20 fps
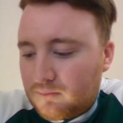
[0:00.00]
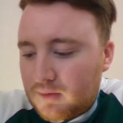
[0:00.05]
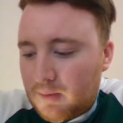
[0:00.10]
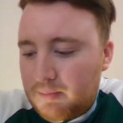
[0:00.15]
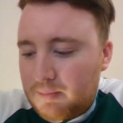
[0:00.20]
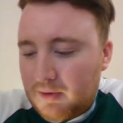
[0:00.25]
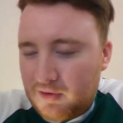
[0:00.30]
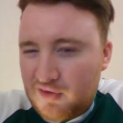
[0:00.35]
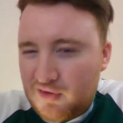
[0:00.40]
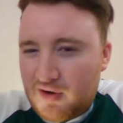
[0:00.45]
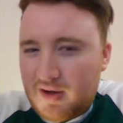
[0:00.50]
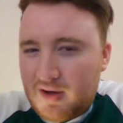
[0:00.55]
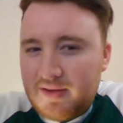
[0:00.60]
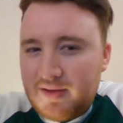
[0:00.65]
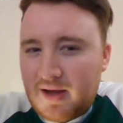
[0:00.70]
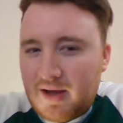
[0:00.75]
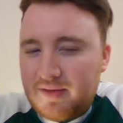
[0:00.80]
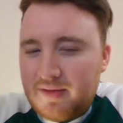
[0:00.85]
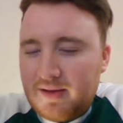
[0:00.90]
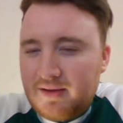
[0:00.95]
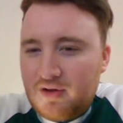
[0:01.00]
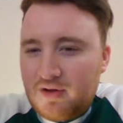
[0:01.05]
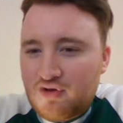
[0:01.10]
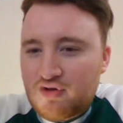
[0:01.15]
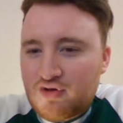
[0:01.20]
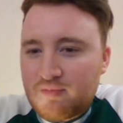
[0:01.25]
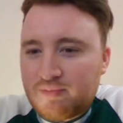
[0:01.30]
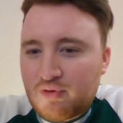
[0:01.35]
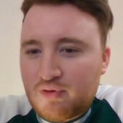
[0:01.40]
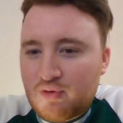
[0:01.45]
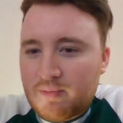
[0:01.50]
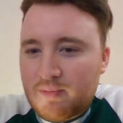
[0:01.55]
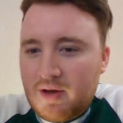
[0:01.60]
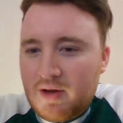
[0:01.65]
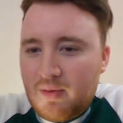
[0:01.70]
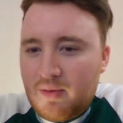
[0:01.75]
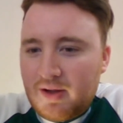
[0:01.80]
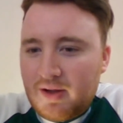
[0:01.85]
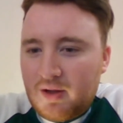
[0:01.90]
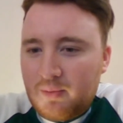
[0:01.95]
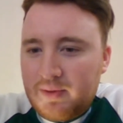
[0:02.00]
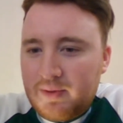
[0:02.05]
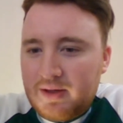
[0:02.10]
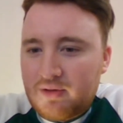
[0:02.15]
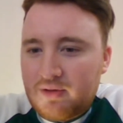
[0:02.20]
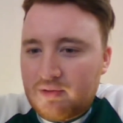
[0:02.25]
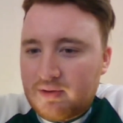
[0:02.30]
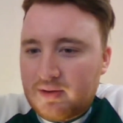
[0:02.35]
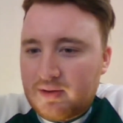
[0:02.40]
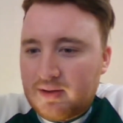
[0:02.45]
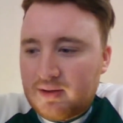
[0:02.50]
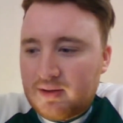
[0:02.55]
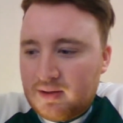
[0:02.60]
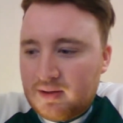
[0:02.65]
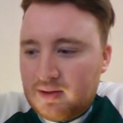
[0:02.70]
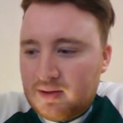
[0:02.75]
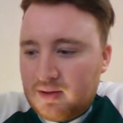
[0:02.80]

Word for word: but no, I, th- I think they should blow Motherwell away. Really,